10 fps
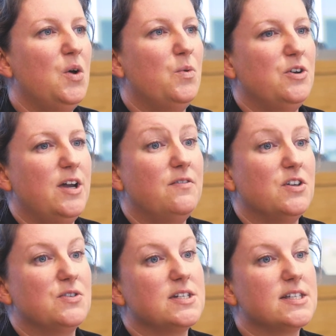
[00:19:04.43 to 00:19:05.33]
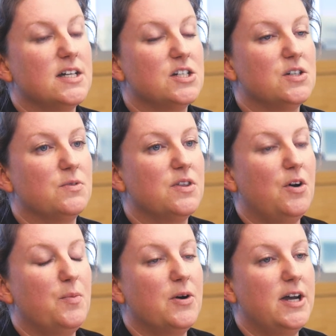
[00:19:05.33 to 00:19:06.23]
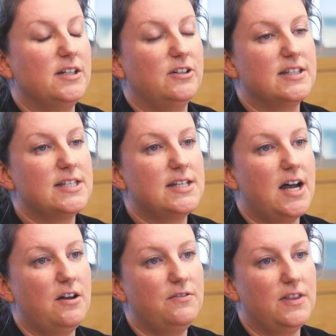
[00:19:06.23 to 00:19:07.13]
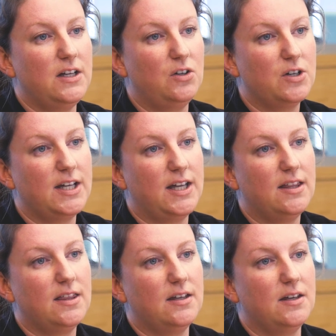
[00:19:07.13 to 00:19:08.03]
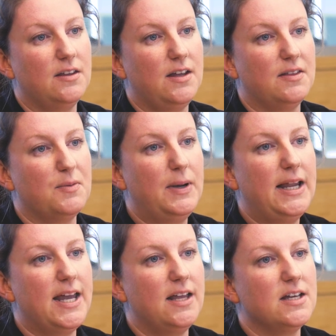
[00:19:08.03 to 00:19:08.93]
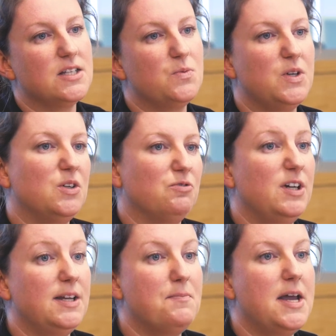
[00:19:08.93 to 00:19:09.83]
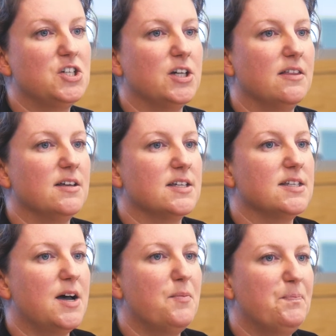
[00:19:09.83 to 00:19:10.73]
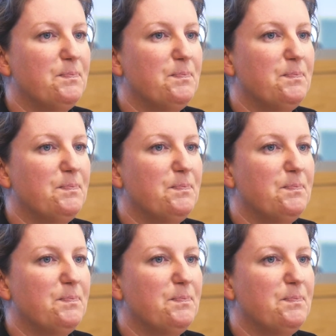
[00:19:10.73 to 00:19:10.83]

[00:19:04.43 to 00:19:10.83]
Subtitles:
when you're having your discussion with the operator and the staff and then looking at the plan, that's when you're really matching things up